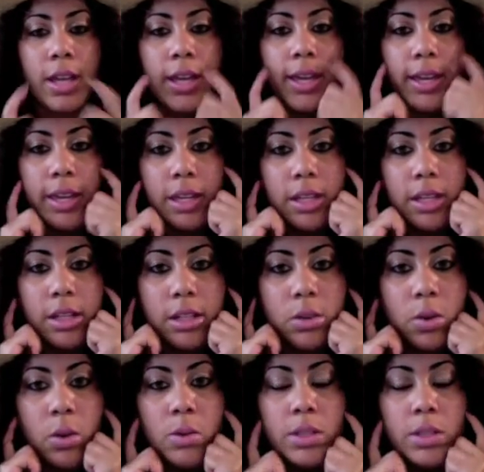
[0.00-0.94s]
it
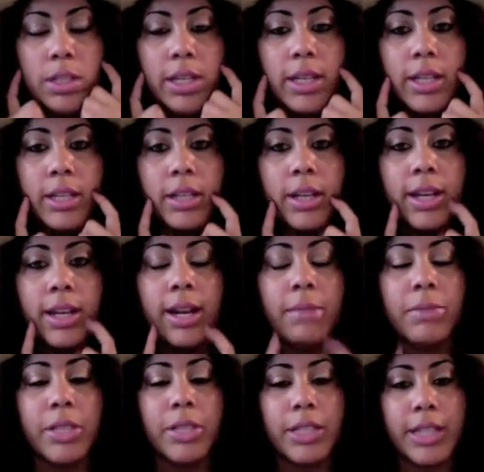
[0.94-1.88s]
grows in, and
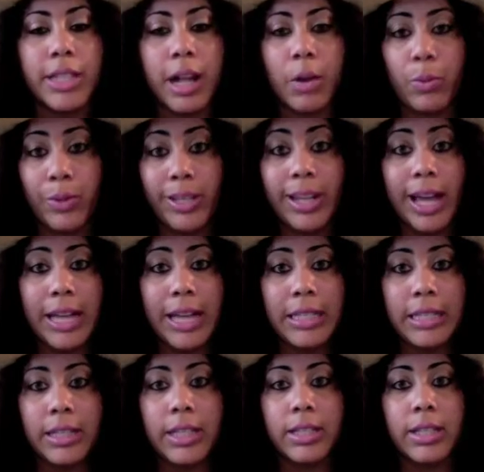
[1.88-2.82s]
I'm just now
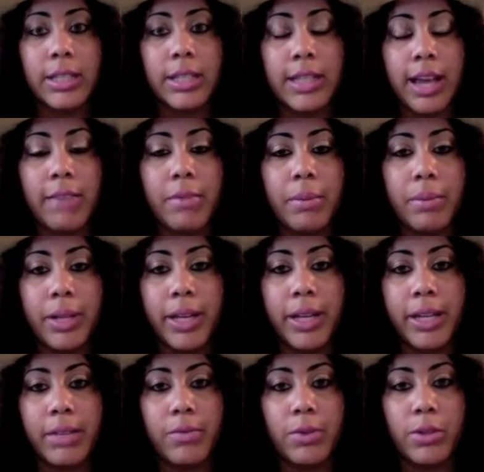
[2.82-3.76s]
realizing this because I have been
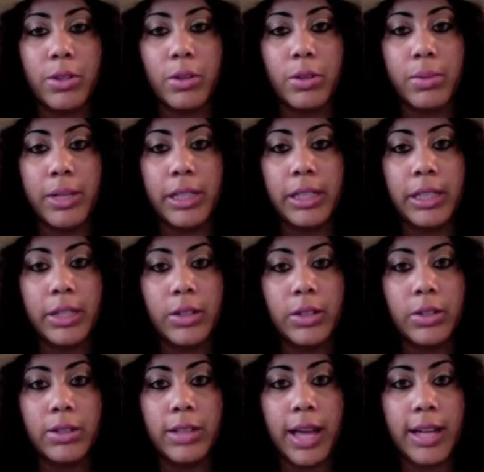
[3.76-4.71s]
plucking for so many
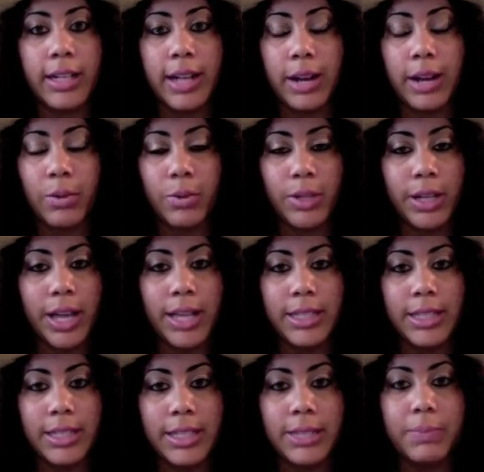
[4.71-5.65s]
years. I did not
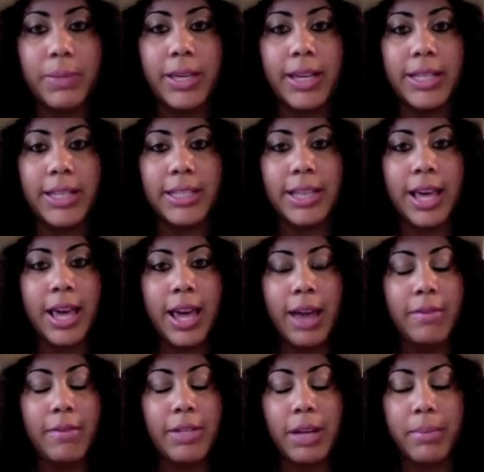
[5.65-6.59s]
realize this because
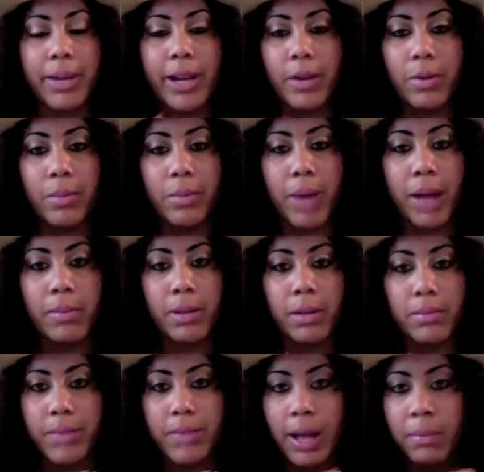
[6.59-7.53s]
every time a hair would pop
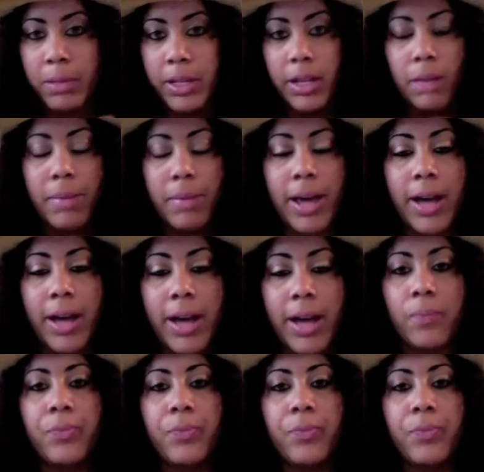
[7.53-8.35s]
up, I pluck them out.